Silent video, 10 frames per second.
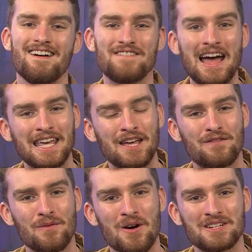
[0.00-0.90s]
Thank you
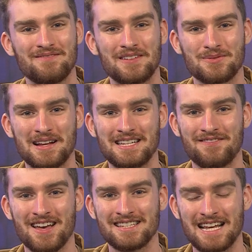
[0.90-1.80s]
for watching the
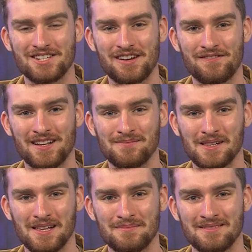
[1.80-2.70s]
21st Century Film
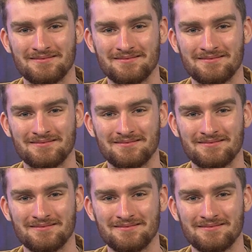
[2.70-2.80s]
Club.